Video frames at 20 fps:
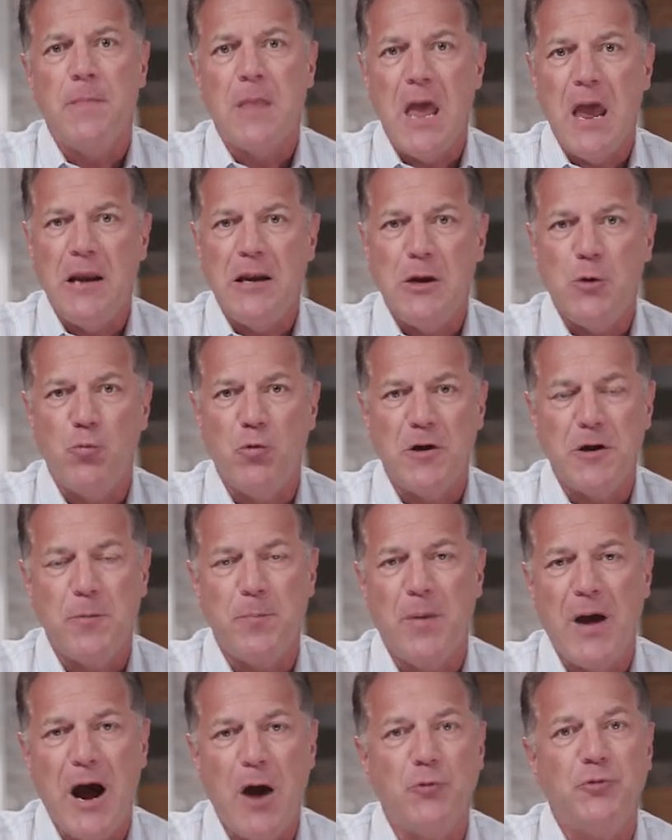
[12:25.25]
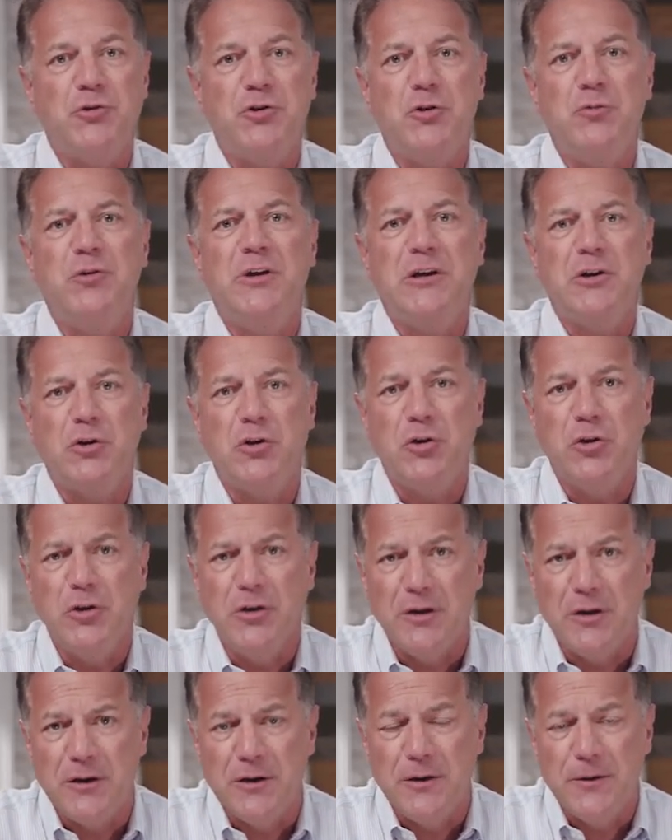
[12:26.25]
And He went about doing
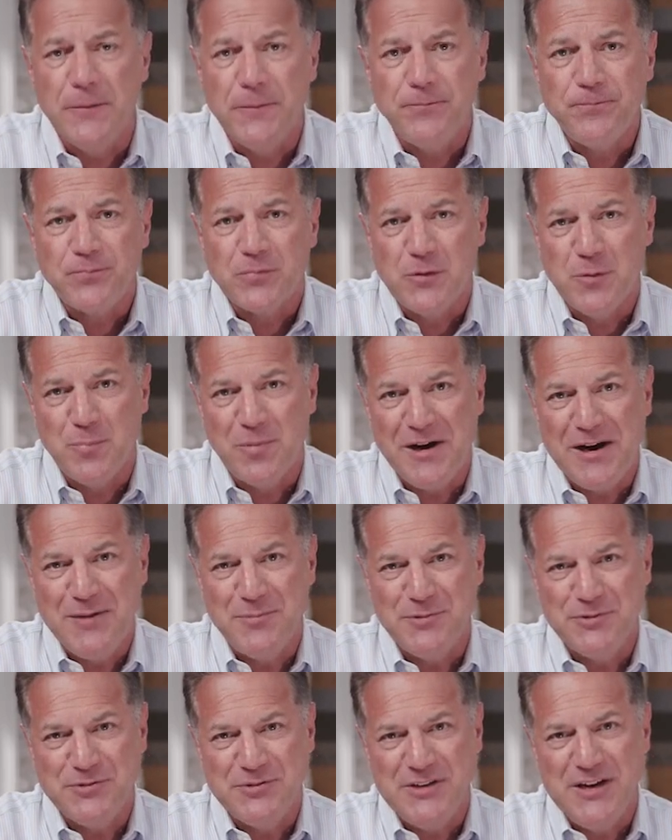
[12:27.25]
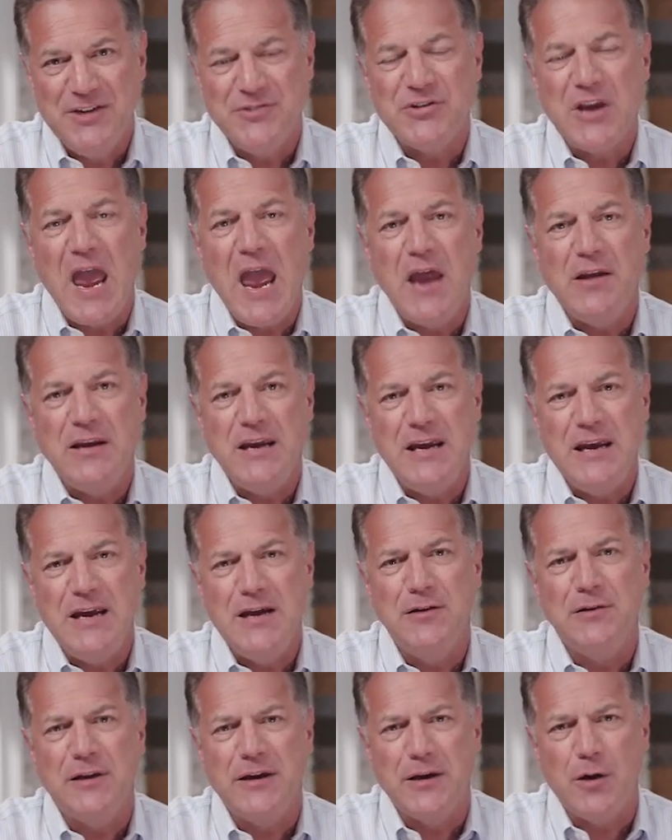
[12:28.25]
good, the Bible says, and
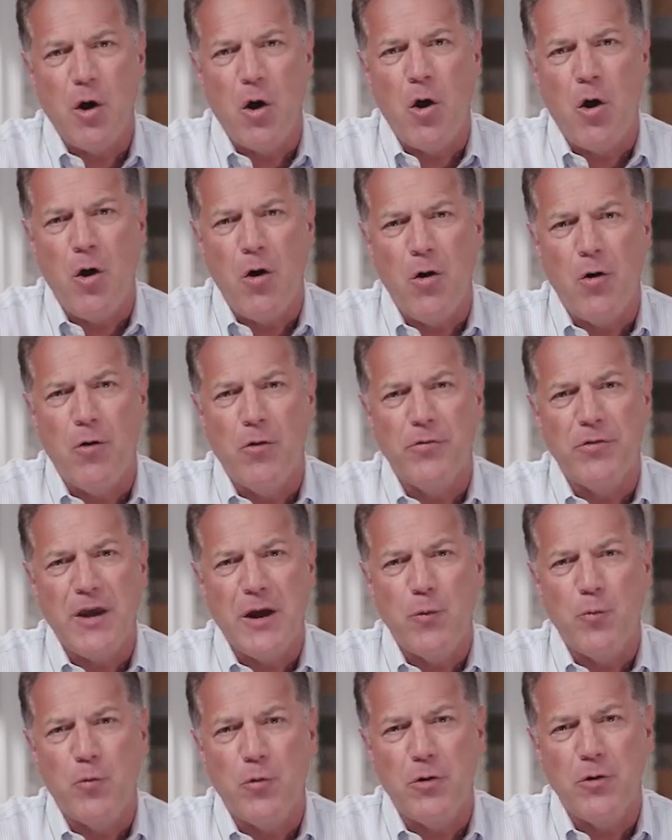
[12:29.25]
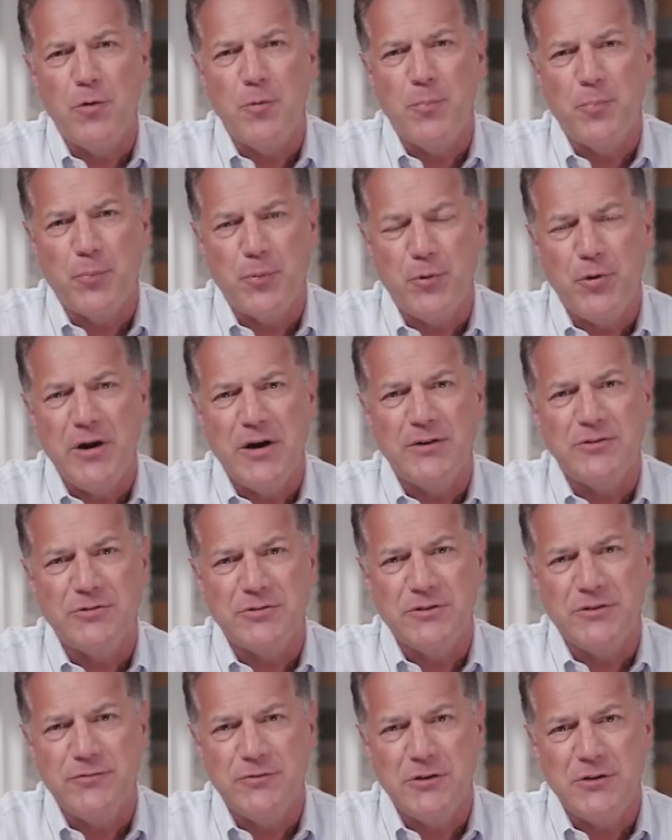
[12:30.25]
healing all that were
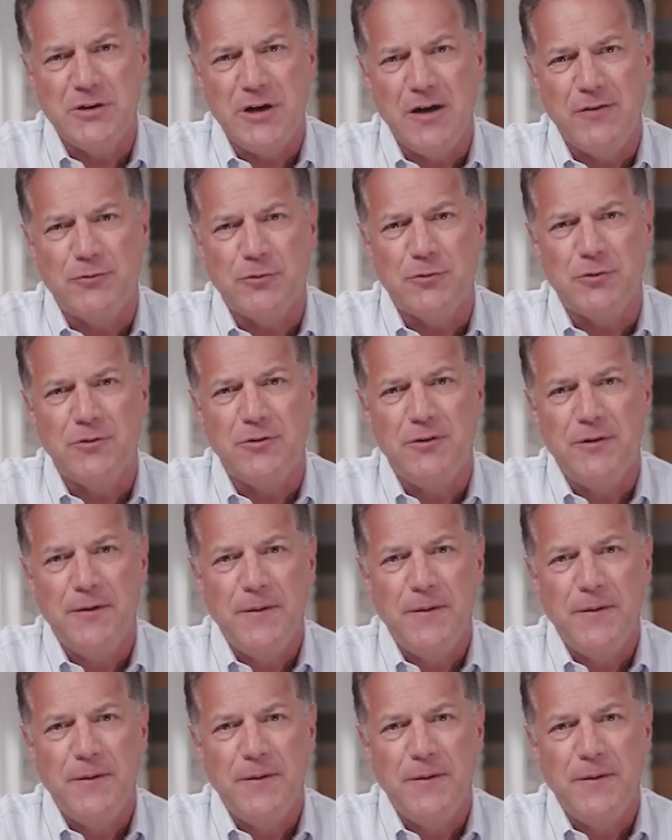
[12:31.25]
oppressed of the devil.